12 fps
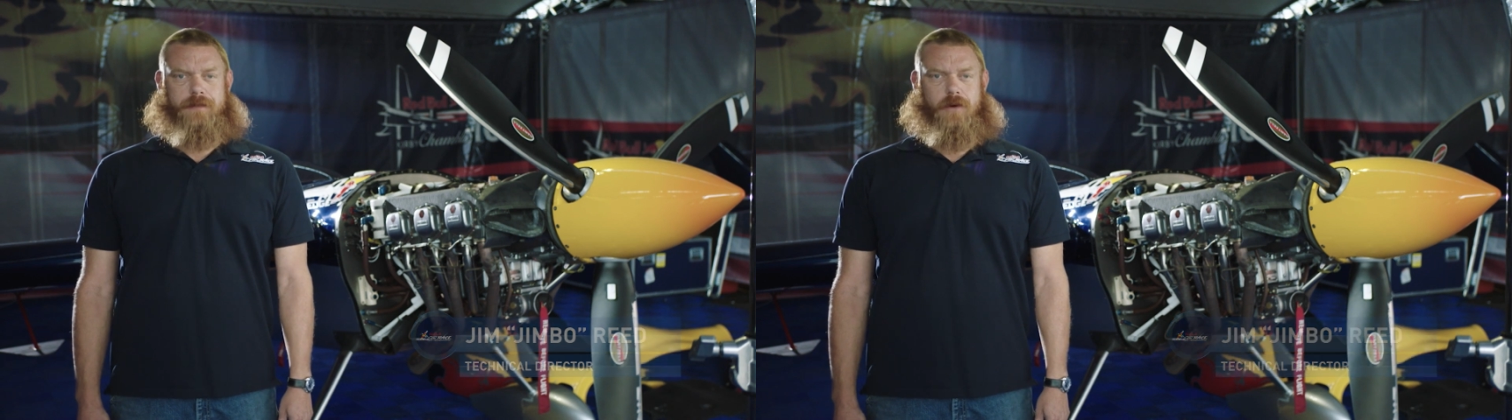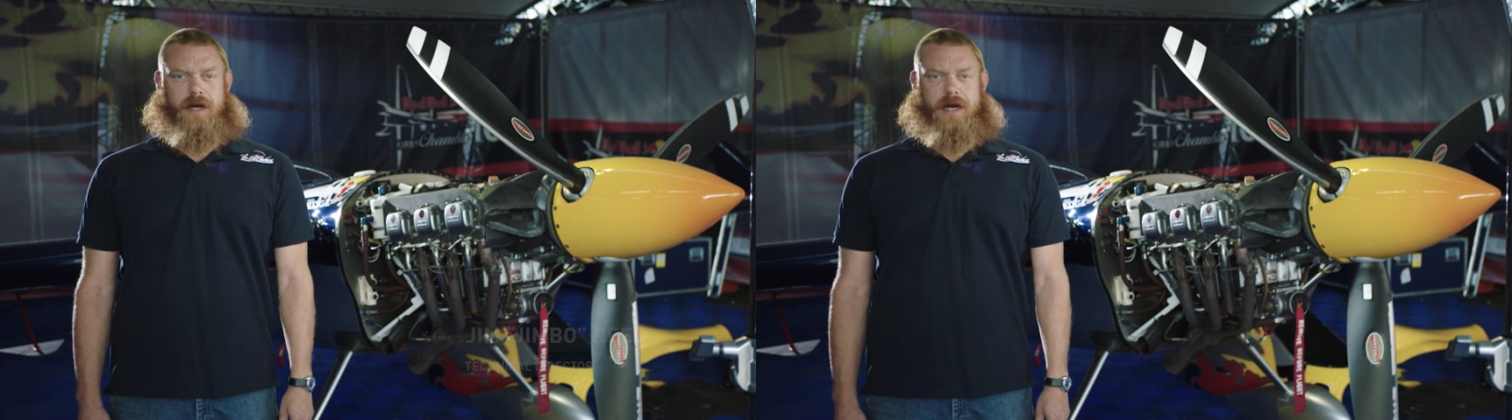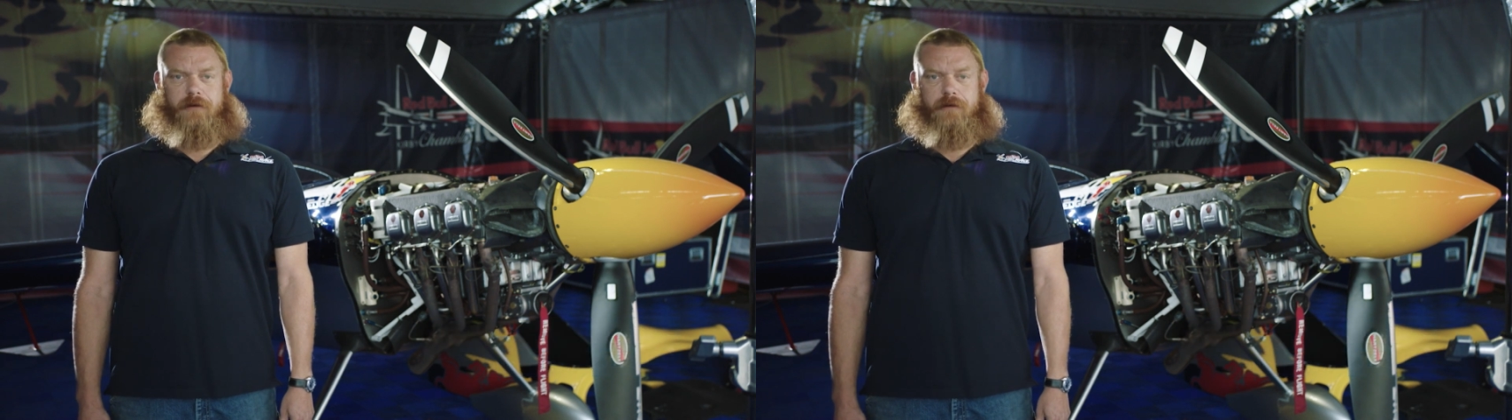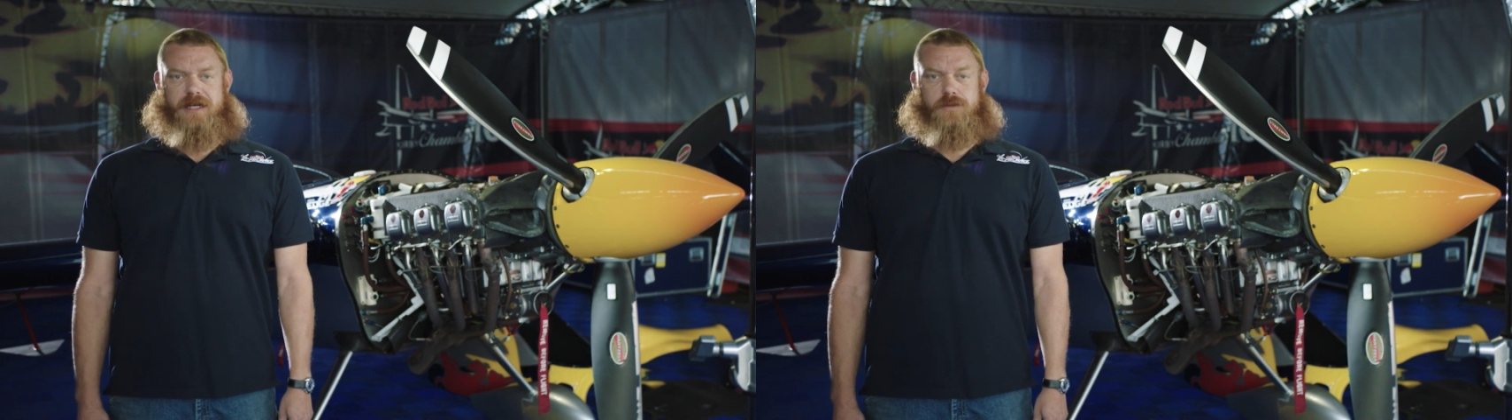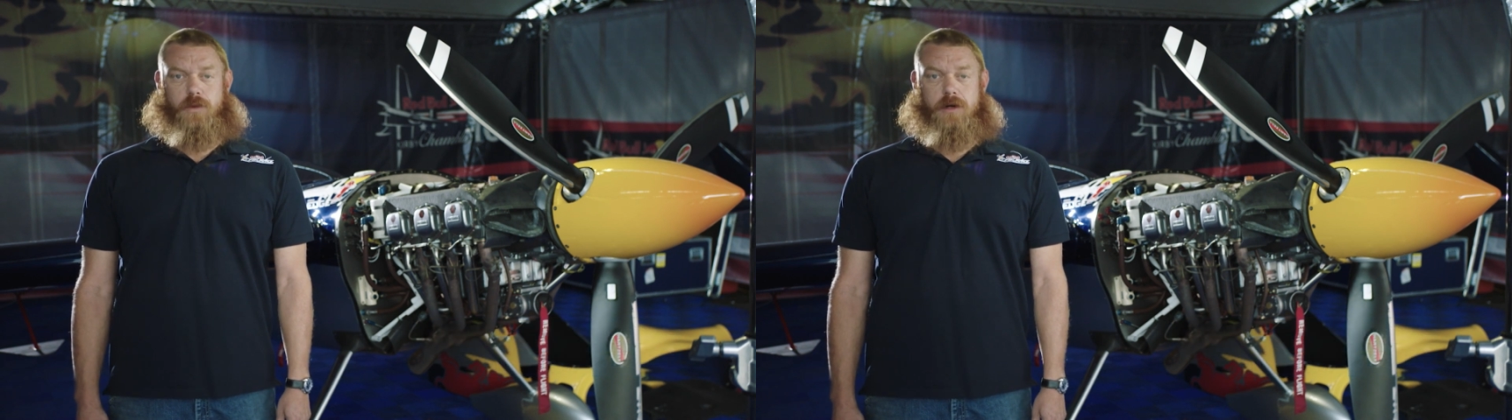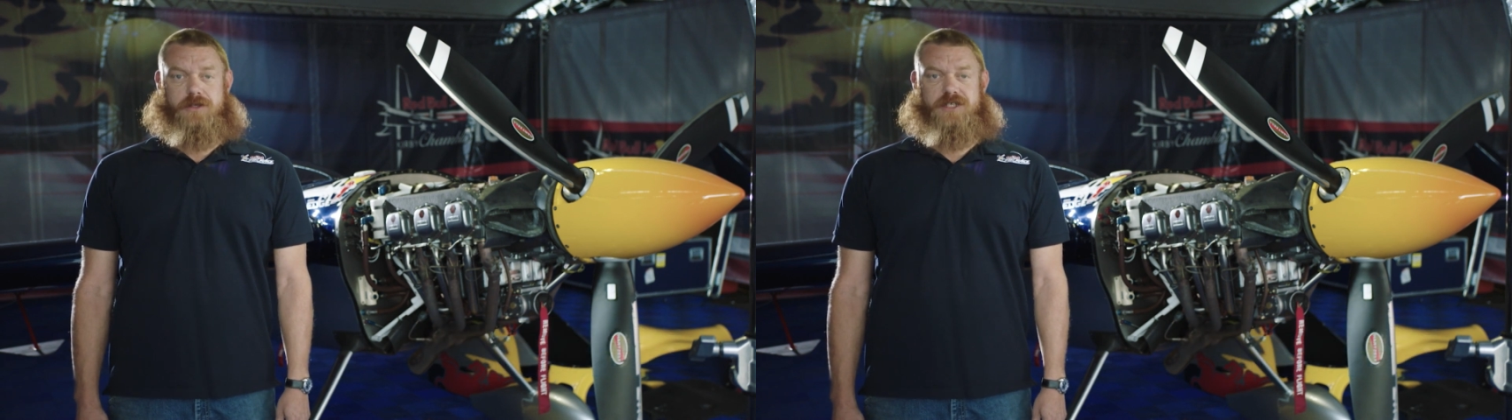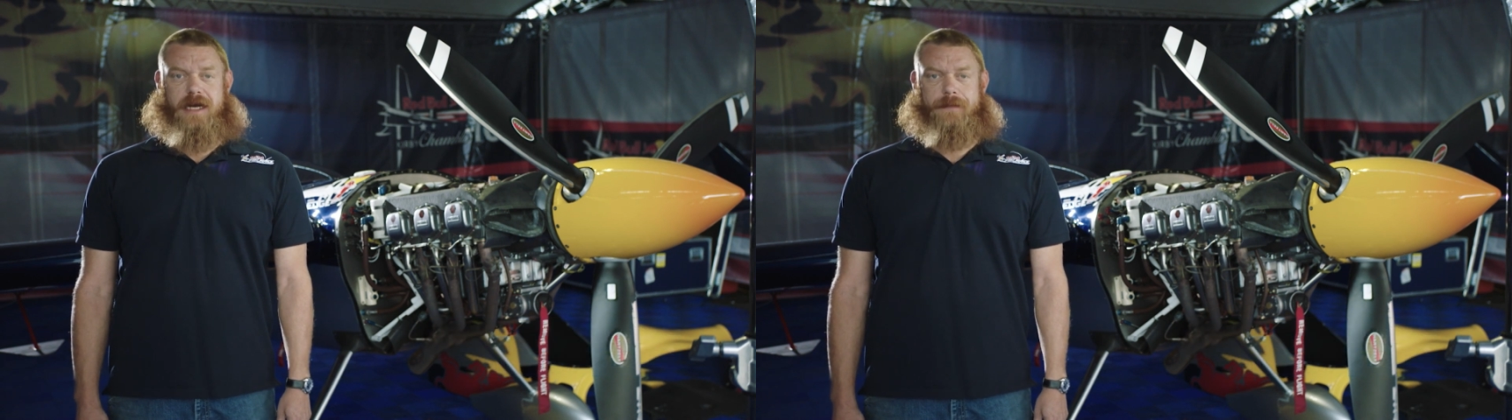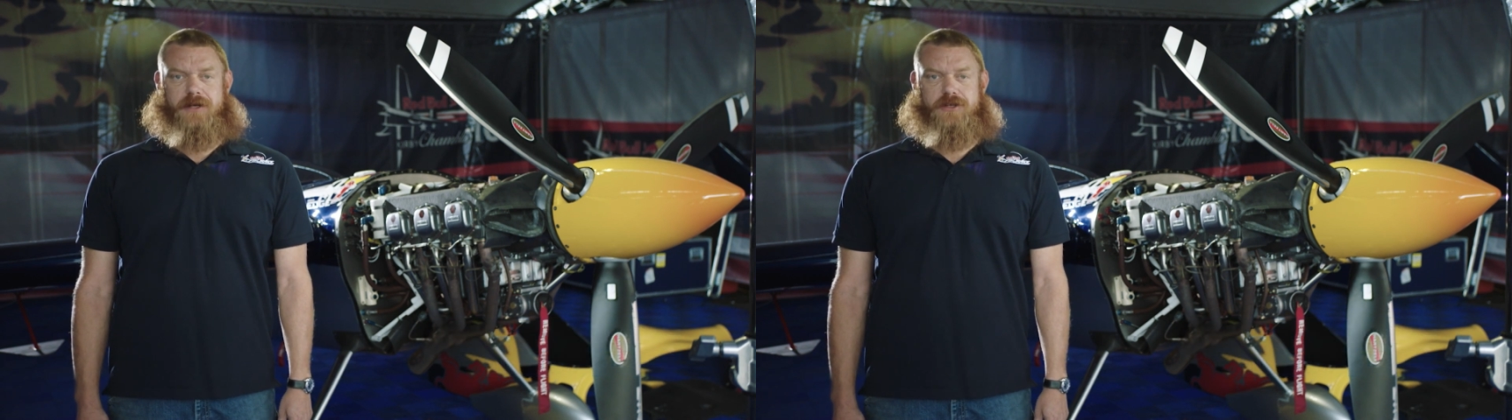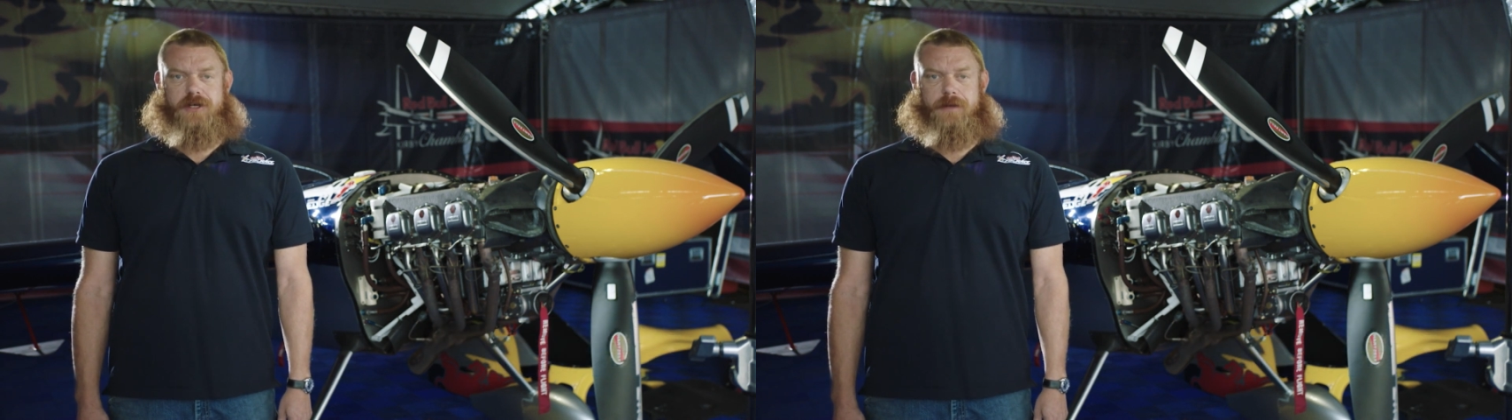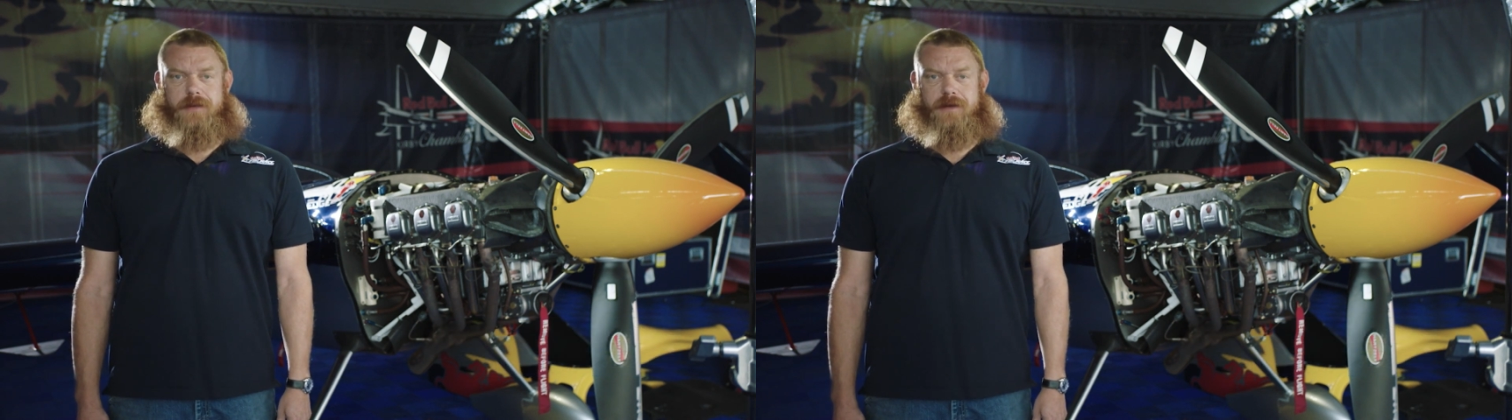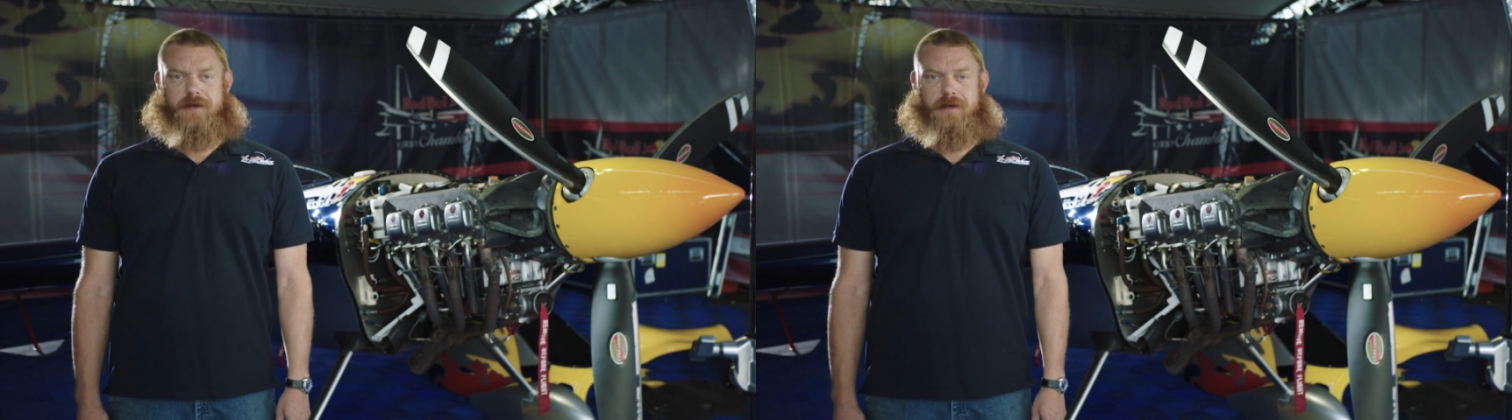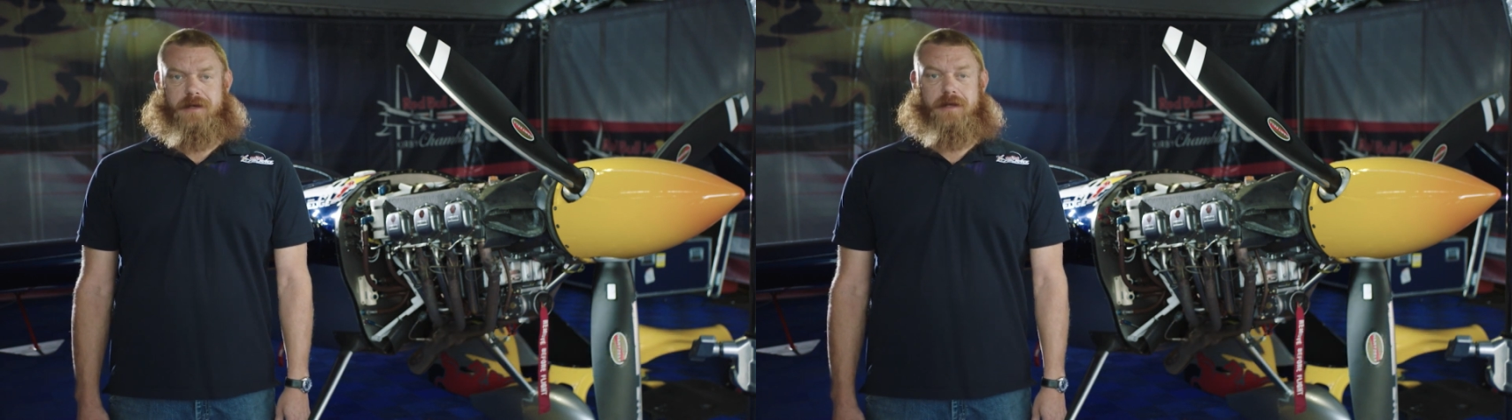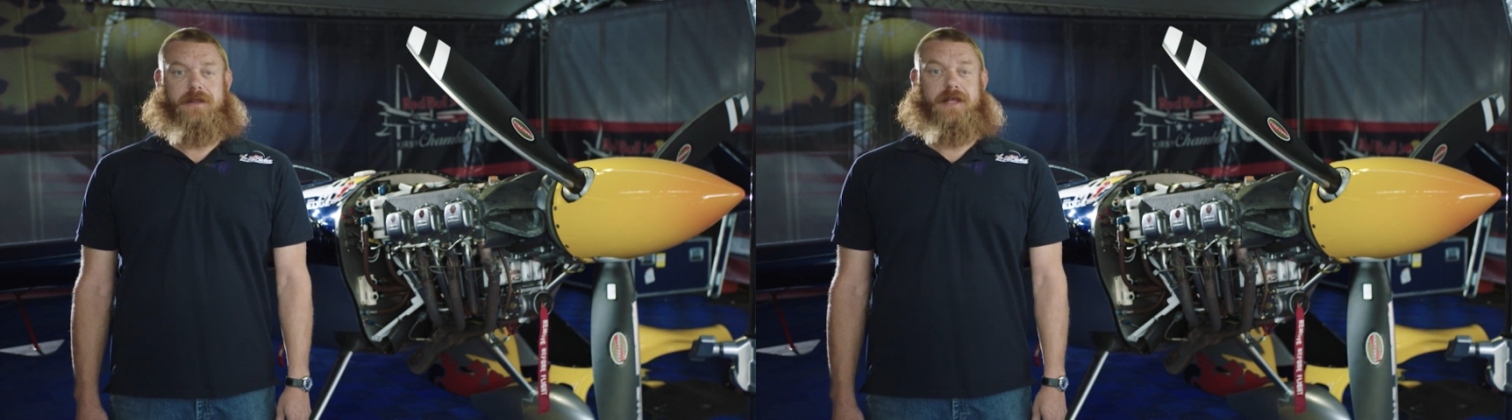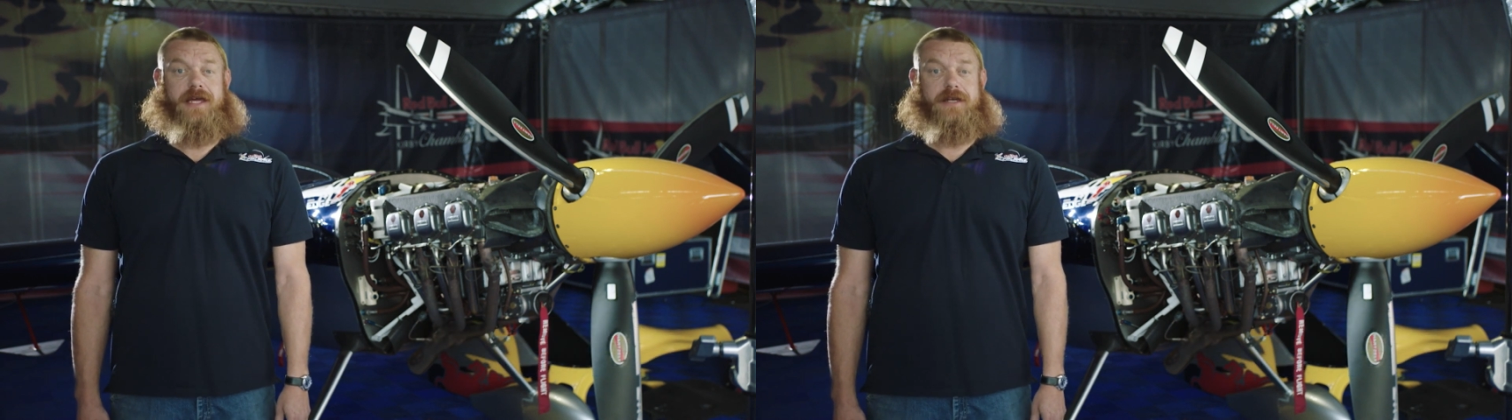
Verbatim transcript: Bull Air Race World Championship, the